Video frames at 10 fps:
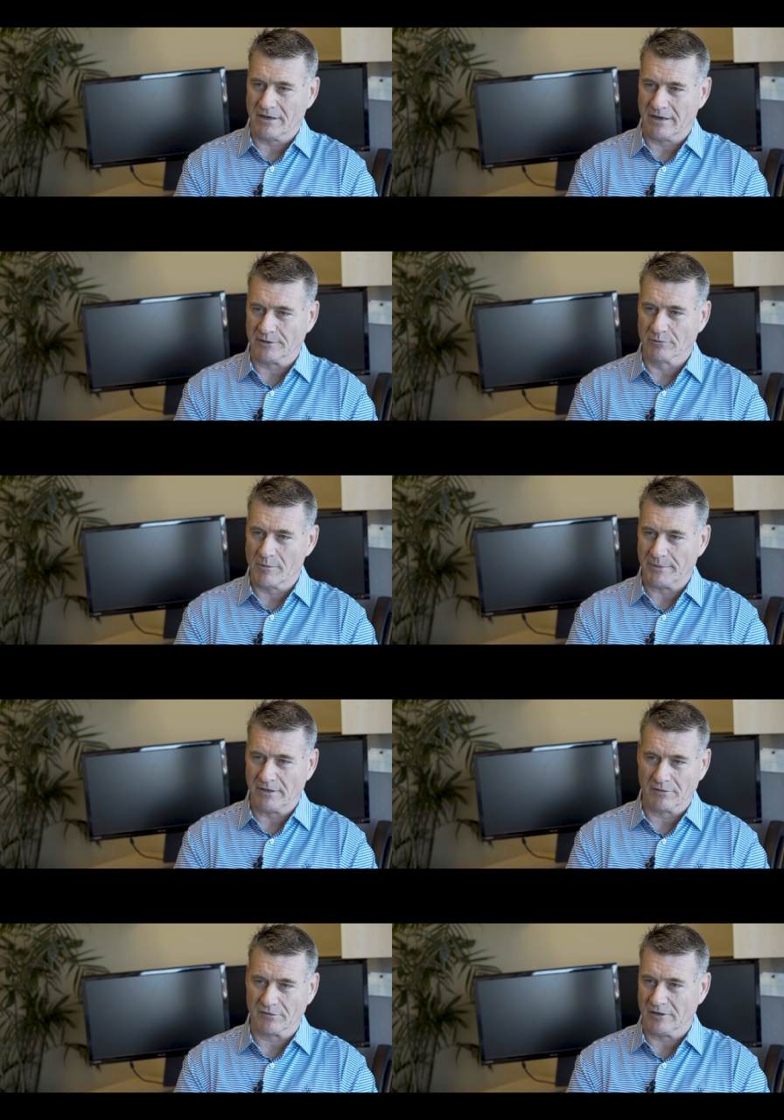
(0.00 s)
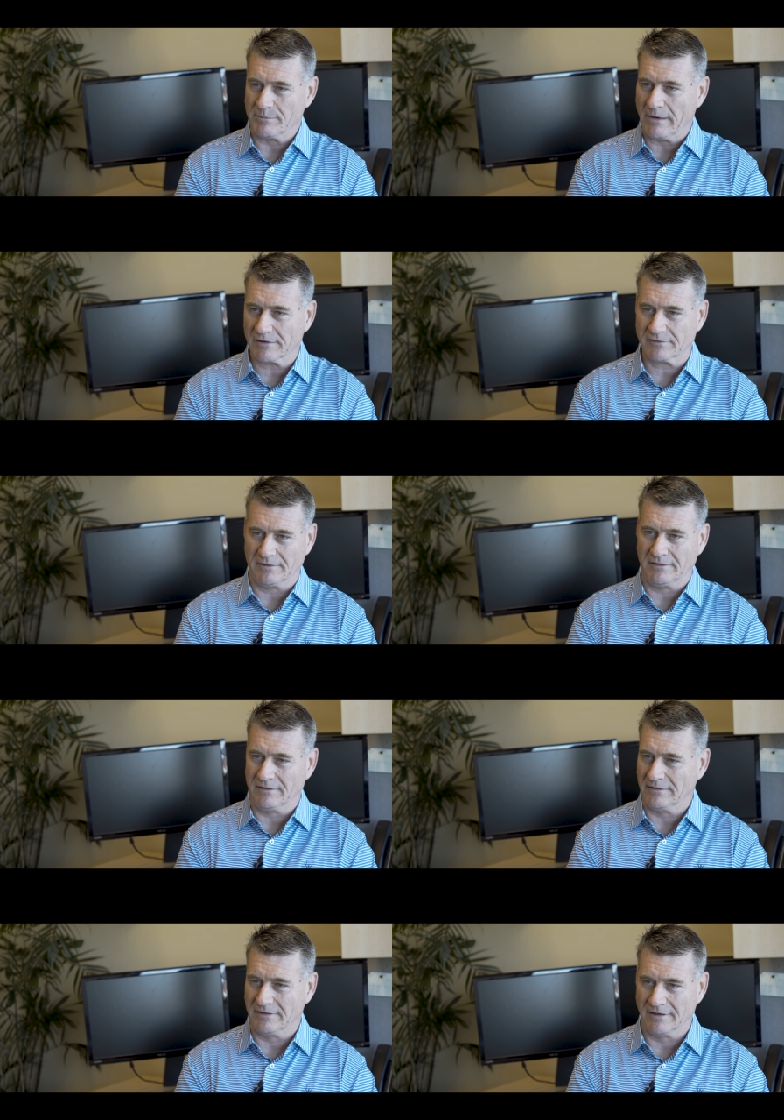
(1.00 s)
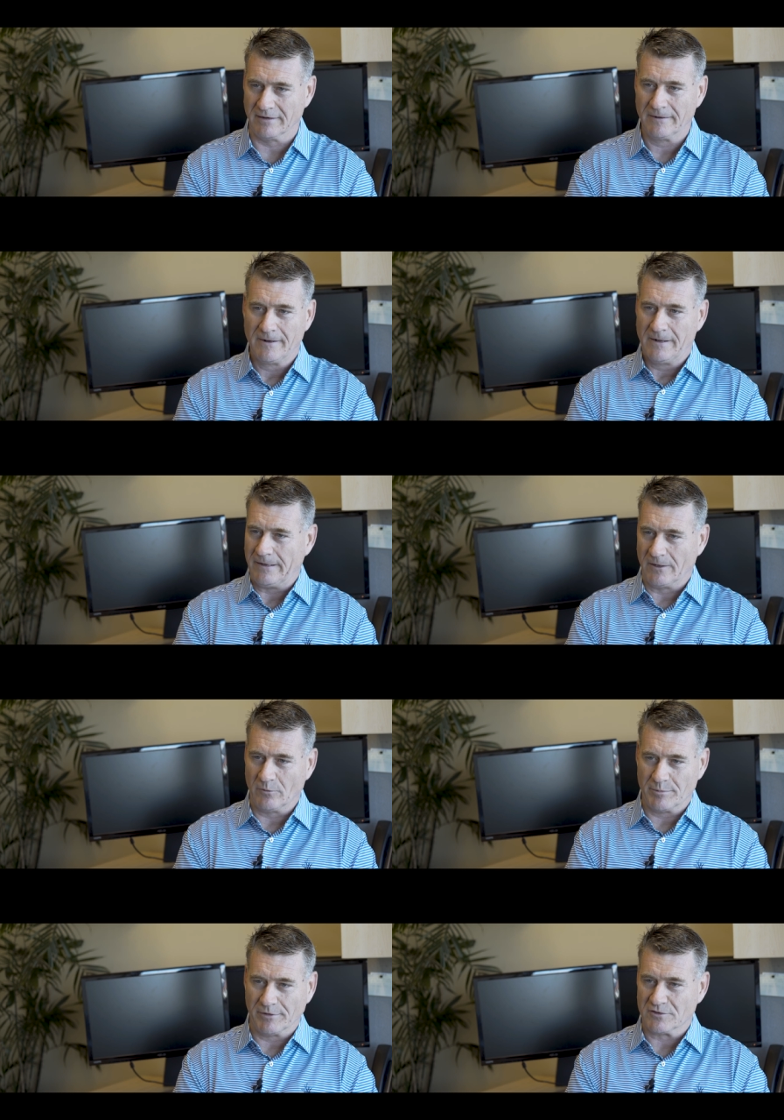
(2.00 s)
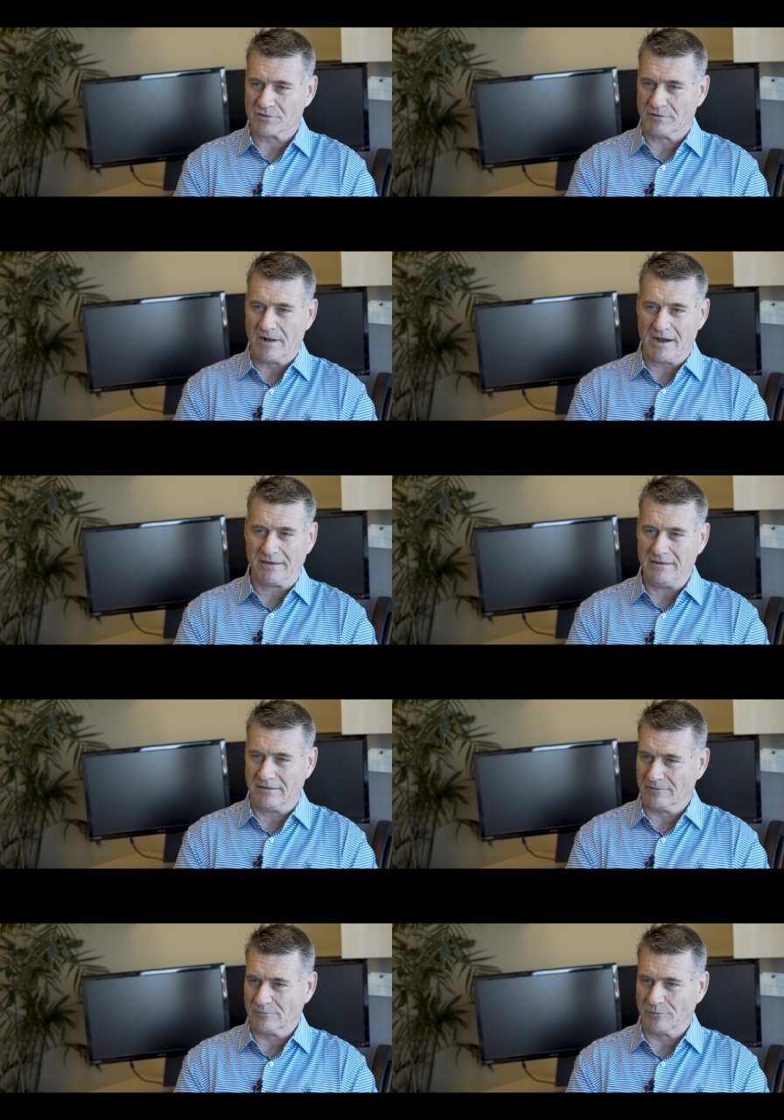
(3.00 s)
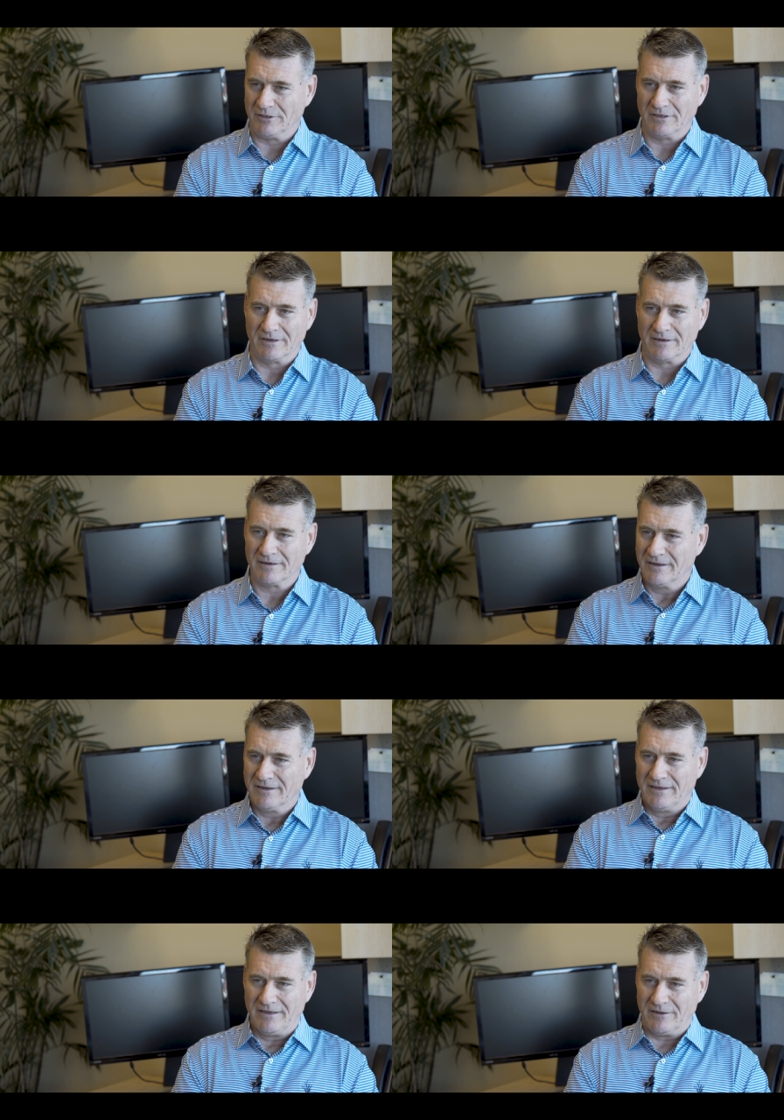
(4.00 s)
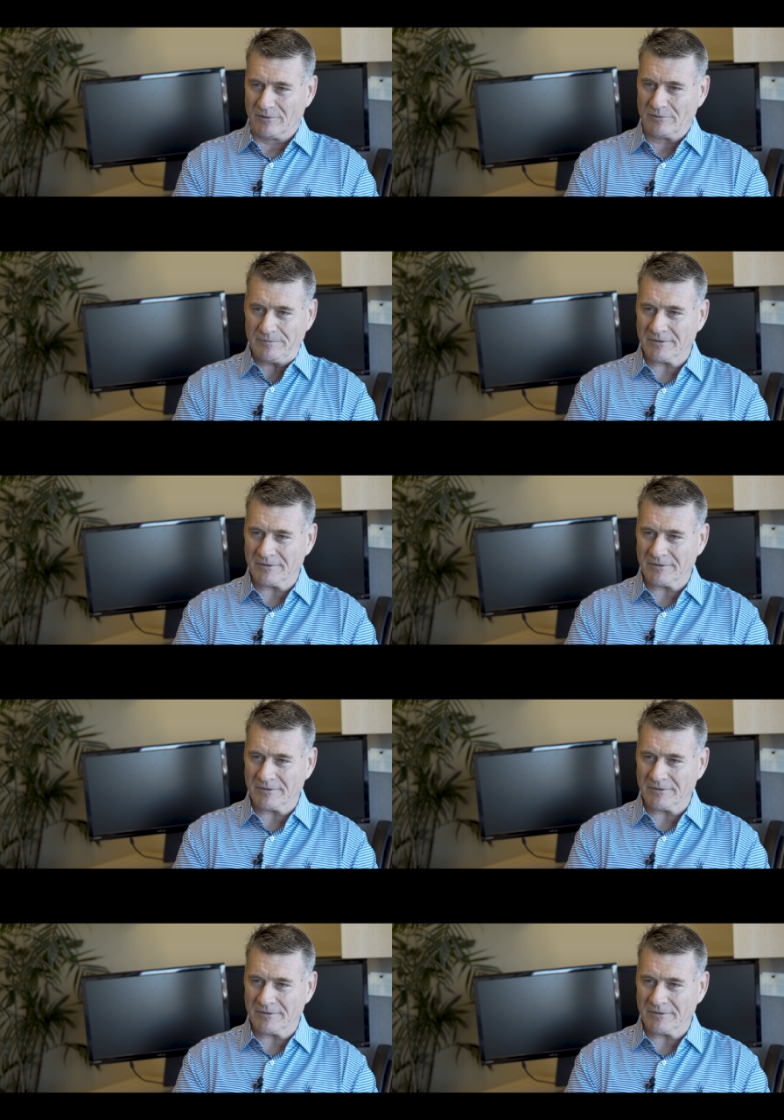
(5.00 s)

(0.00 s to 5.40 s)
I grew up in inner city Boston and, uh, you know, we played street hockey and we uh, you know,